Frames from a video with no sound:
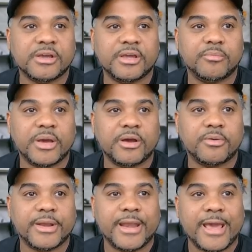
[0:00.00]

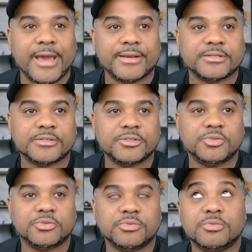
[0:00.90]
inbound NAT
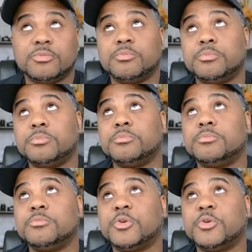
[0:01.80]
to,